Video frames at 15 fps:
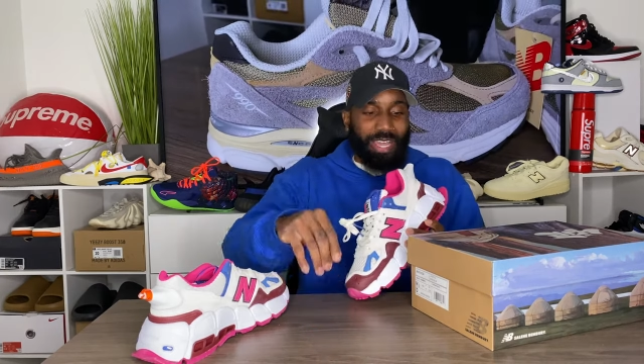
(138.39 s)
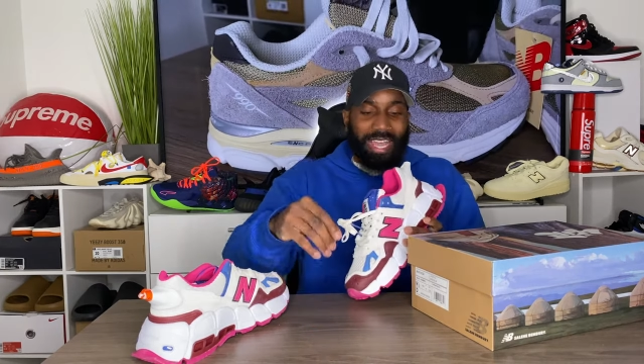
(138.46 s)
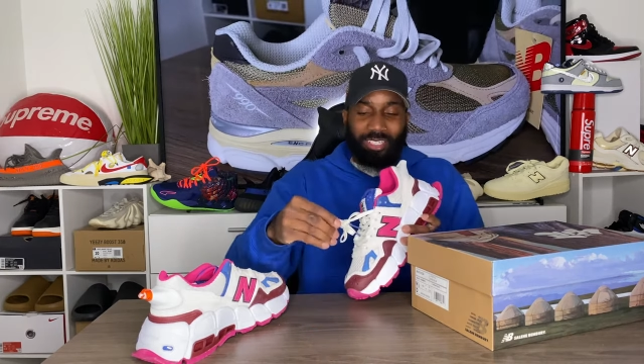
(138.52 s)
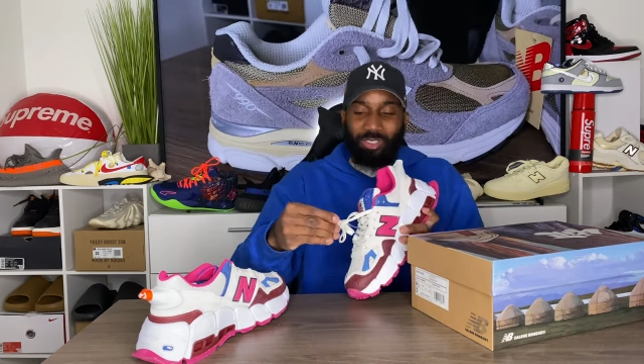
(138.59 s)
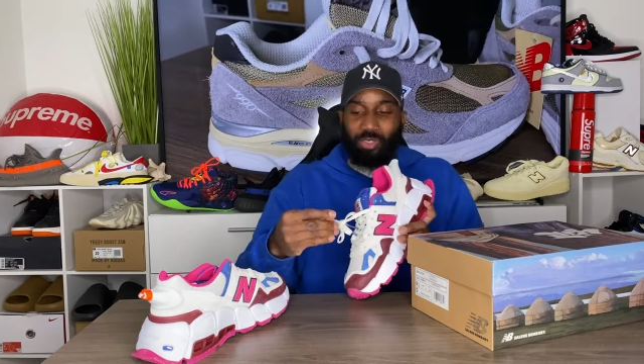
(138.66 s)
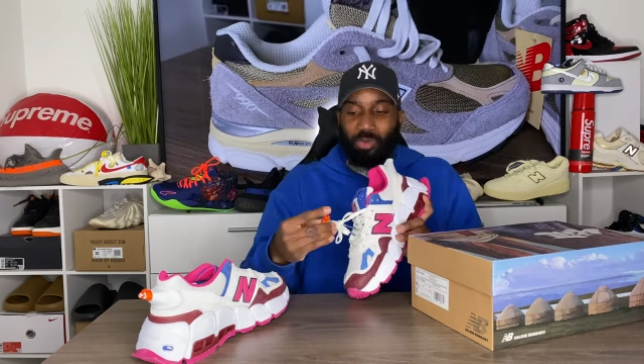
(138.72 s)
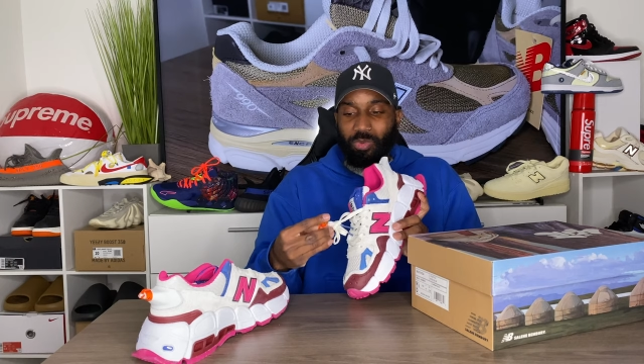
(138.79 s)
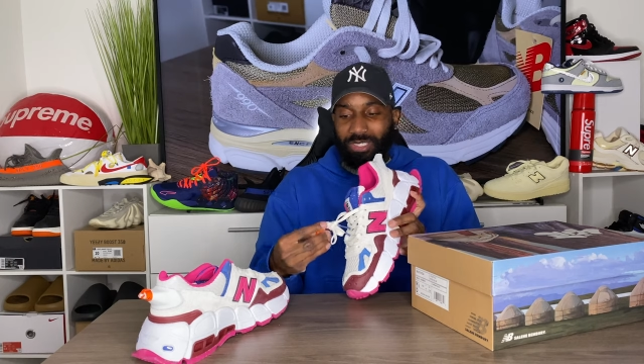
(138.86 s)

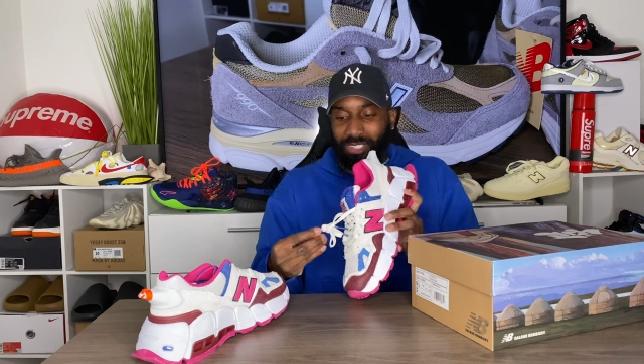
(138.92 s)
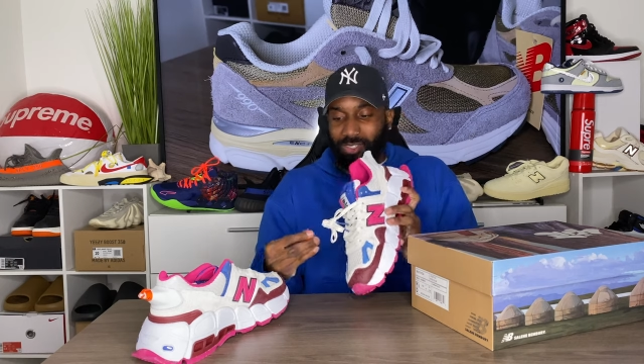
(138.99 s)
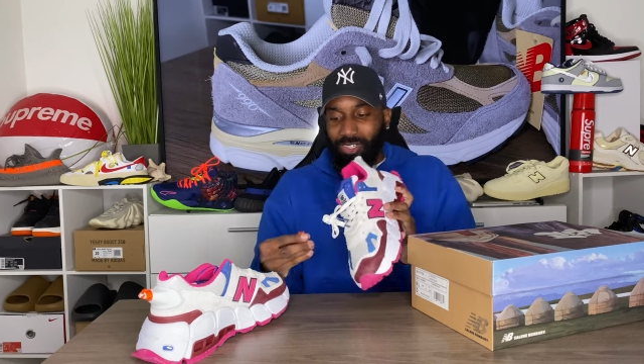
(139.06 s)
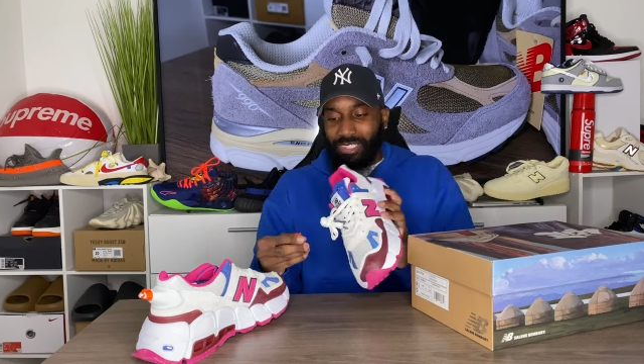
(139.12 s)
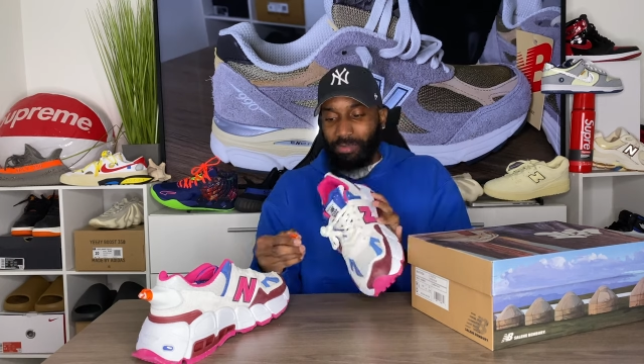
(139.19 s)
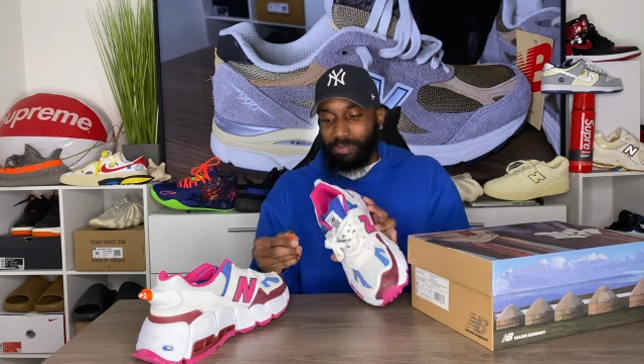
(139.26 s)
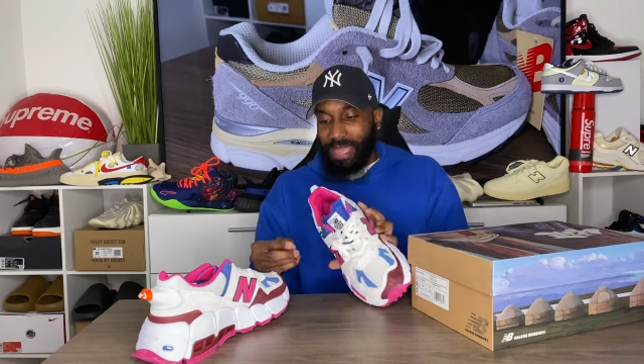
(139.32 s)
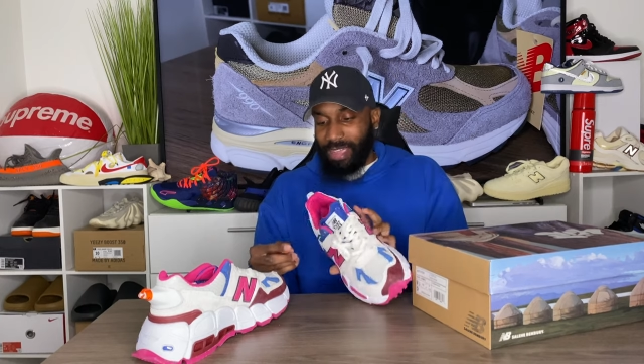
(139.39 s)
actual whistle on
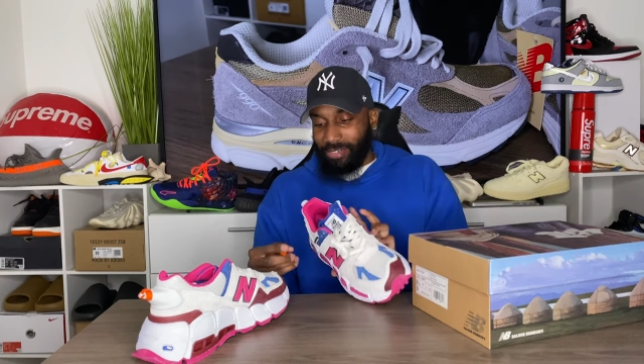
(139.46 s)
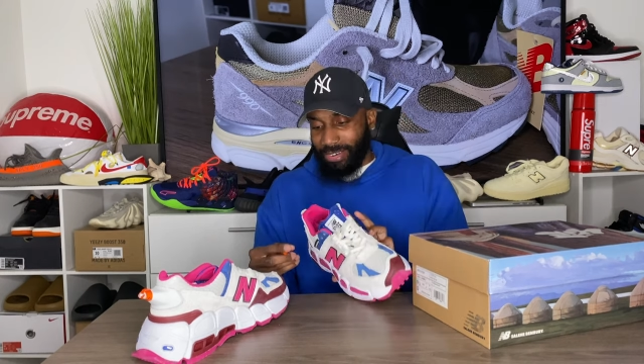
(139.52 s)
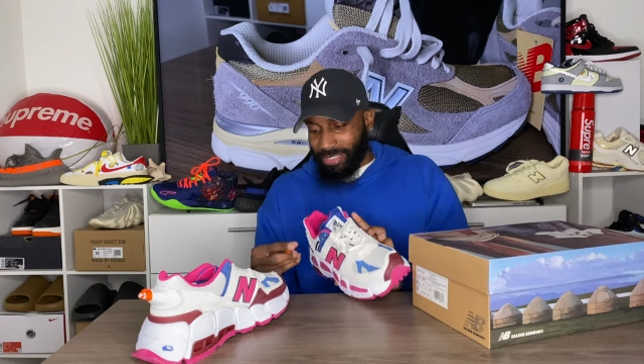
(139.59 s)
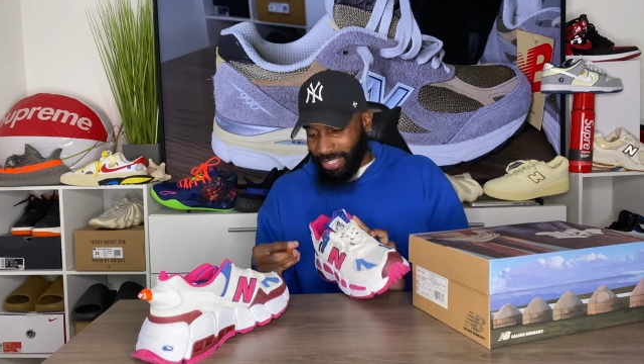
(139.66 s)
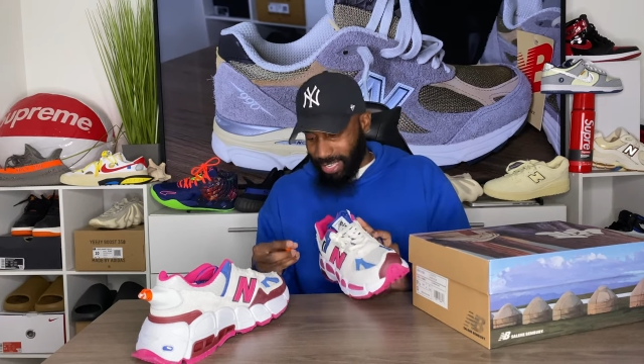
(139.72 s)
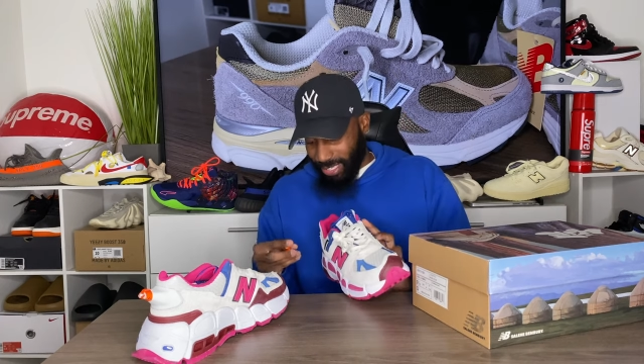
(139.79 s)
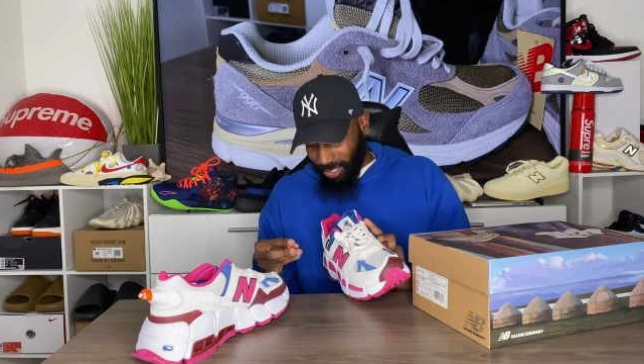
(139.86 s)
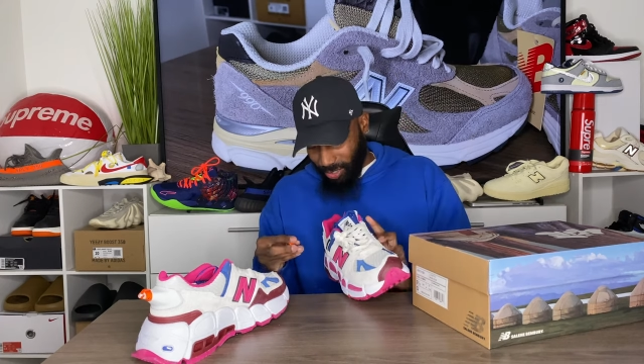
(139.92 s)
the back right
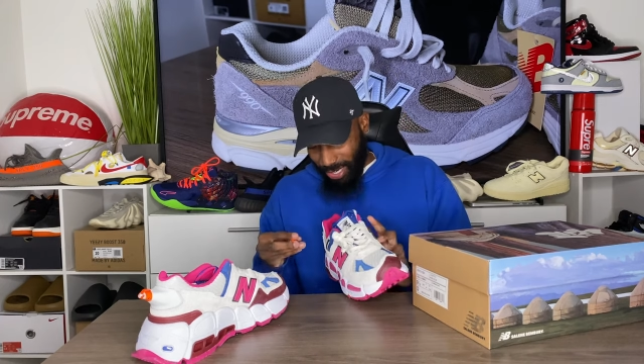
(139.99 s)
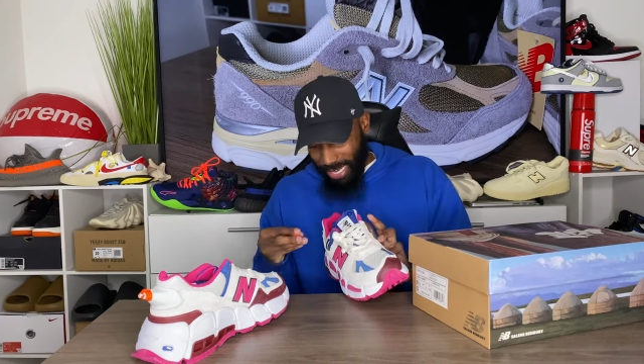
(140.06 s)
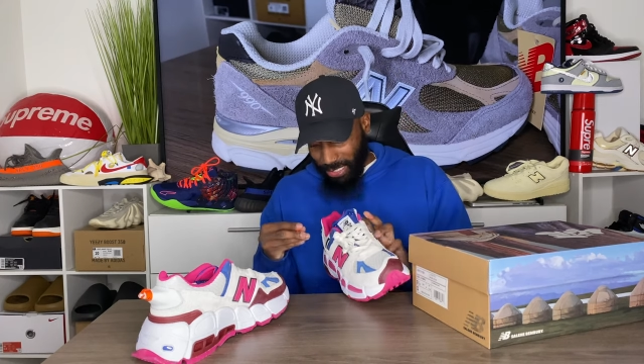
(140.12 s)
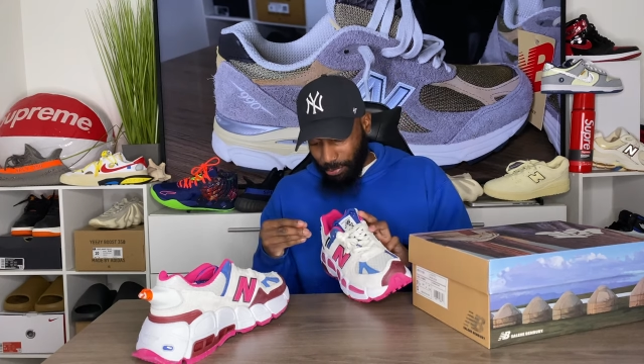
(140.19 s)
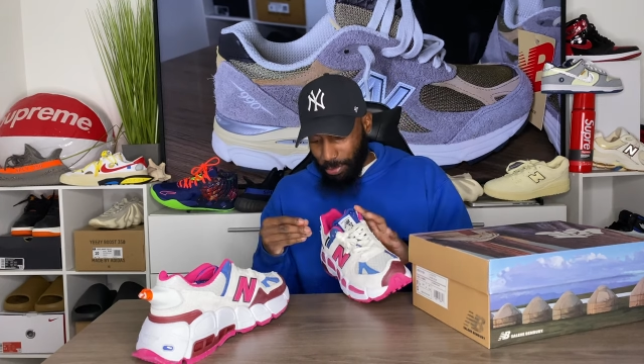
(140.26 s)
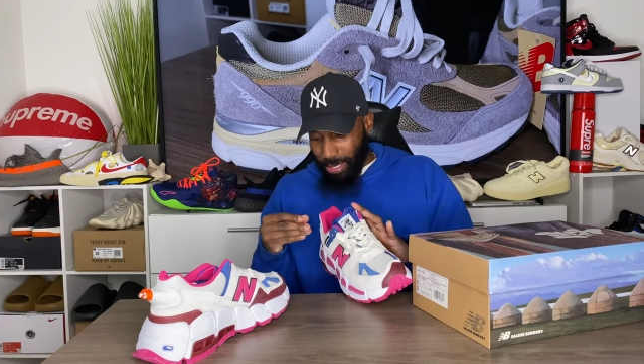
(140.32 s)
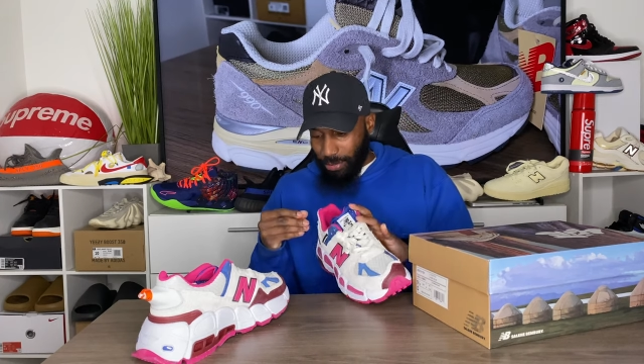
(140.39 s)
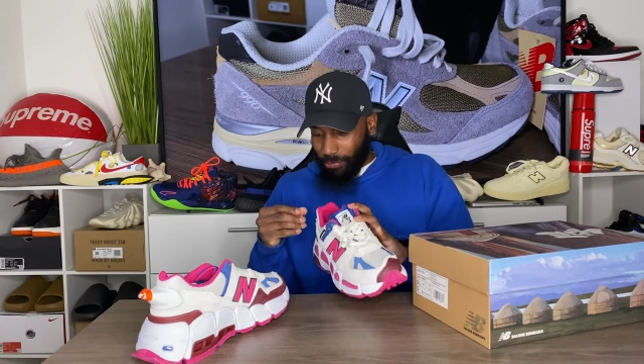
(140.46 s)
there, so that's
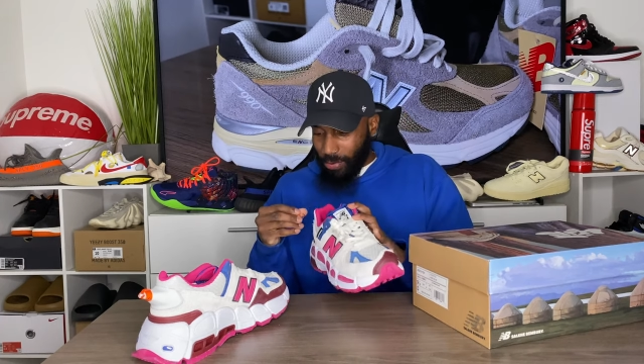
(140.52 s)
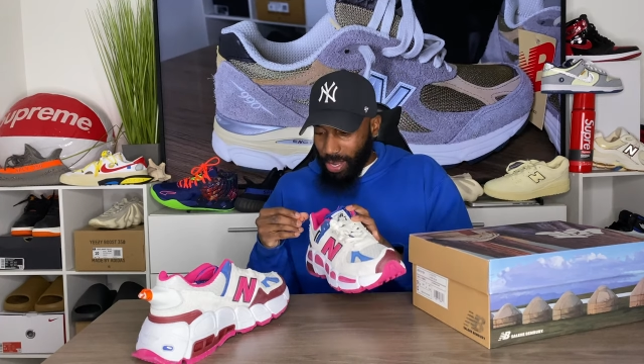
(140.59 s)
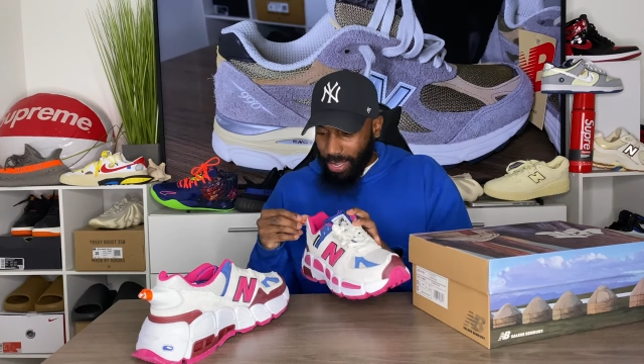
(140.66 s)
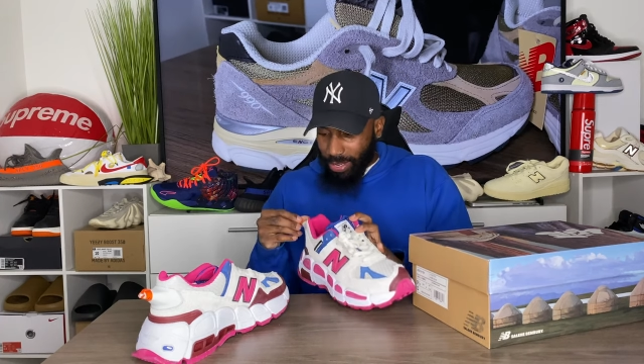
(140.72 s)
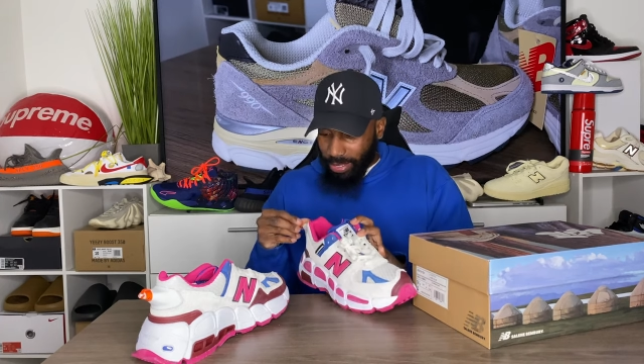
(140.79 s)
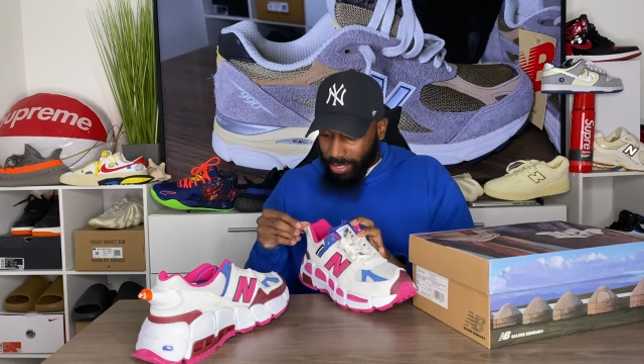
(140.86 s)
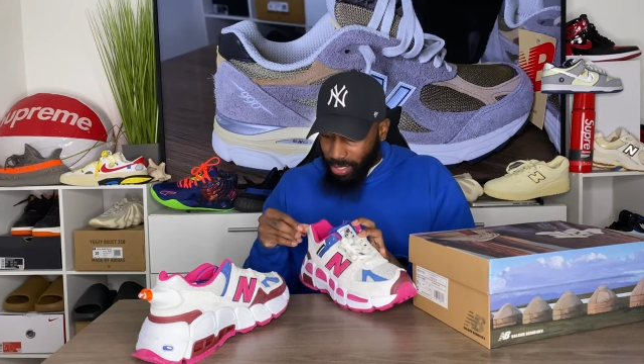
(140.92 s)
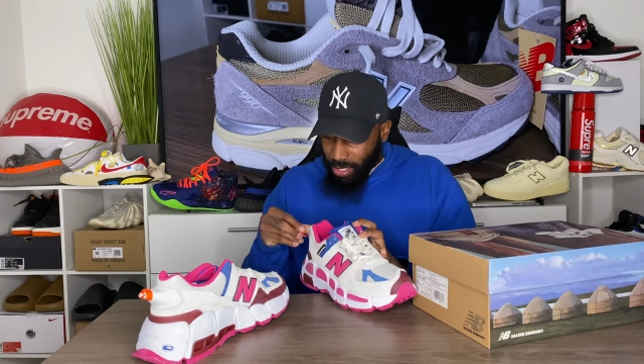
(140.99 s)
pretty
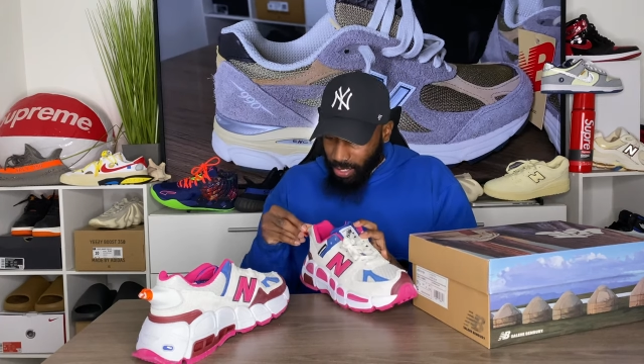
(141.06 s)
fire.